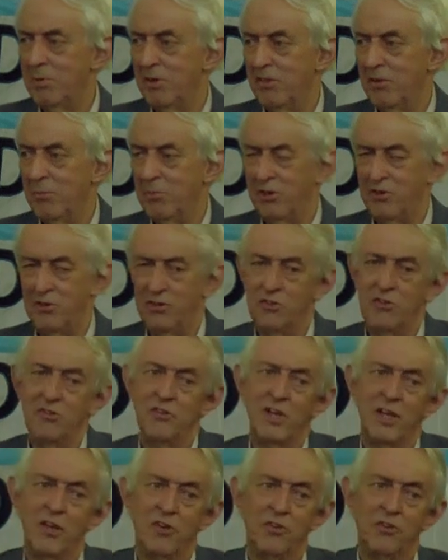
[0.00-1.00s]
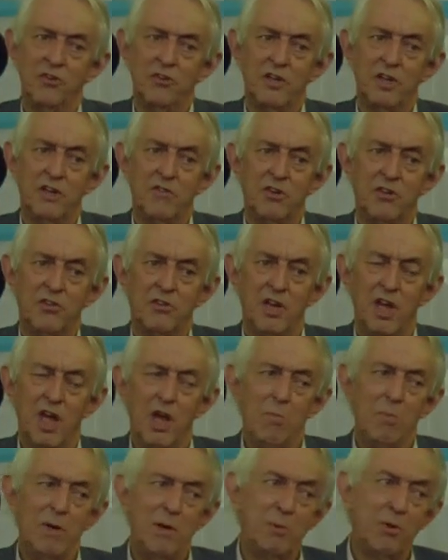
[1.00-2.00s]
in the British Intelligence Service,
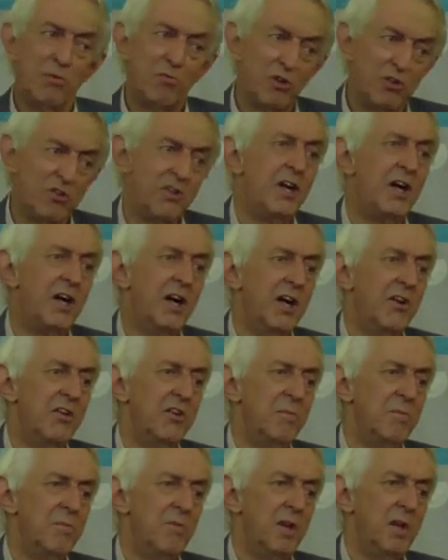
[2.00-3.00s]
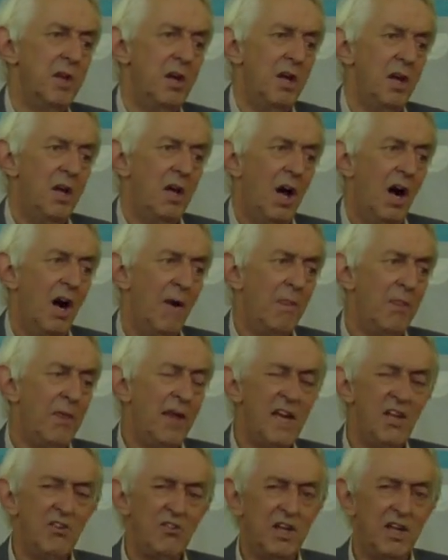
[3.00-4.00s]
people who've retired. And
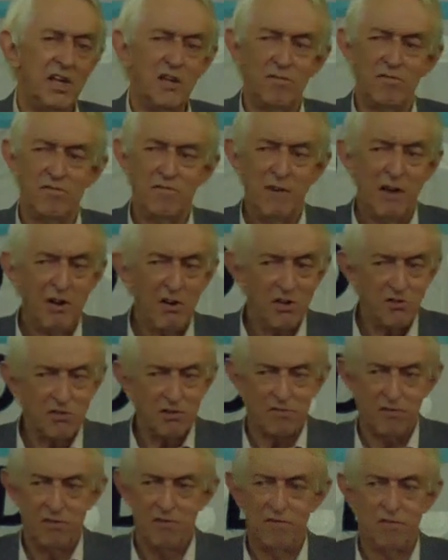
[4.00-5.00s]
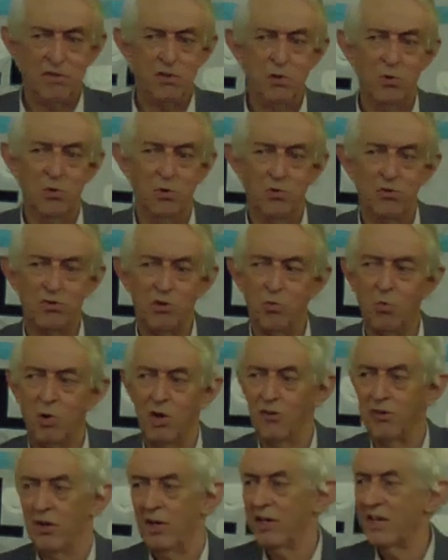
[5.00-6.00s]
they take a very different view to
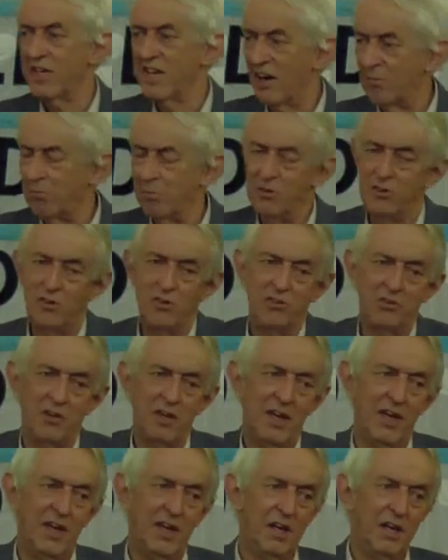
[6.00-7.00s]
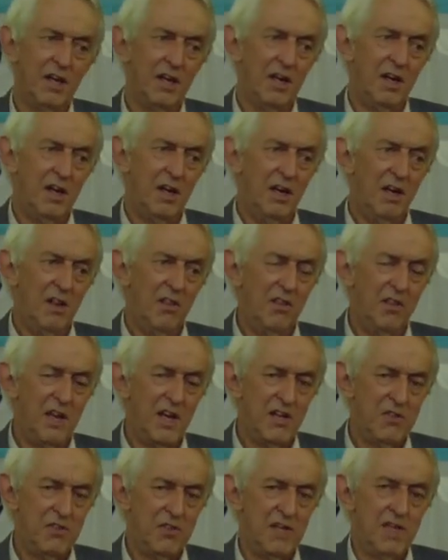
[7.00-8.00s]
what government is saying.
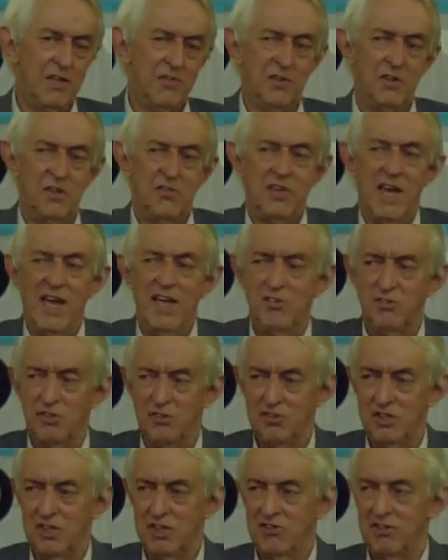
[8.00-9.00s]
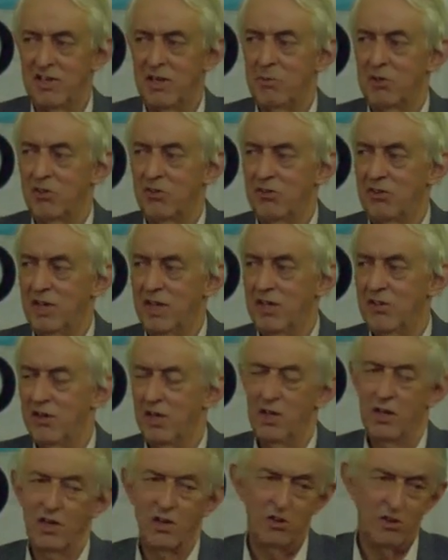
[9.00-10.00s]
They think this entity, Islamic State,
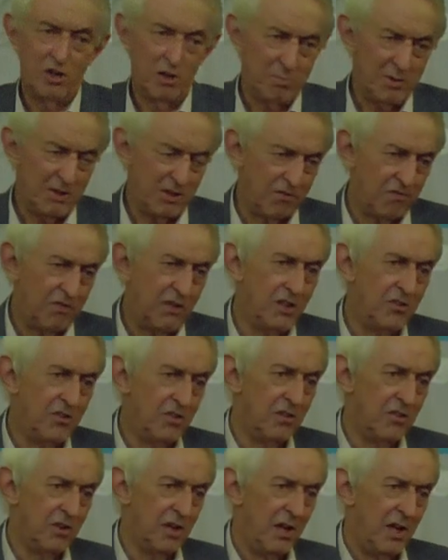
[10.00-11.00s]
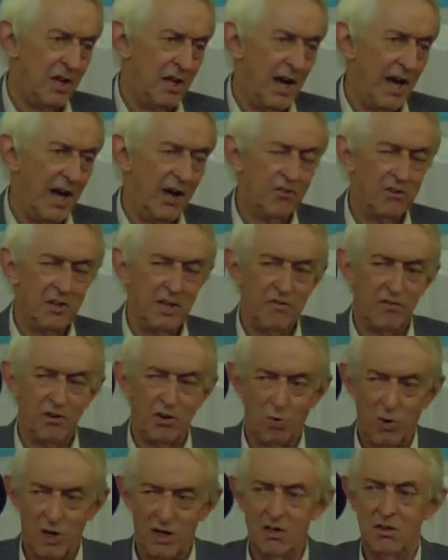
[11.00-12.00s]
cannot be defeated, and it's here for
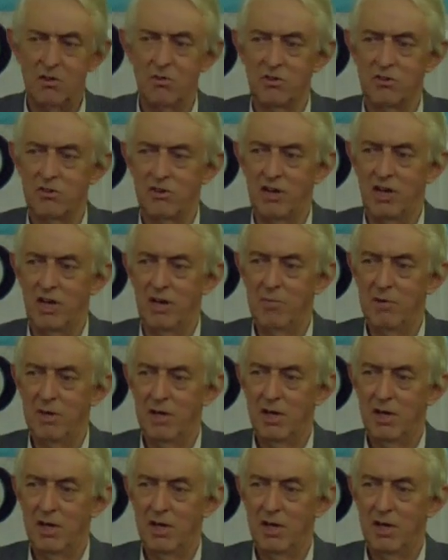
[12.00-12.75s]
quite a long time,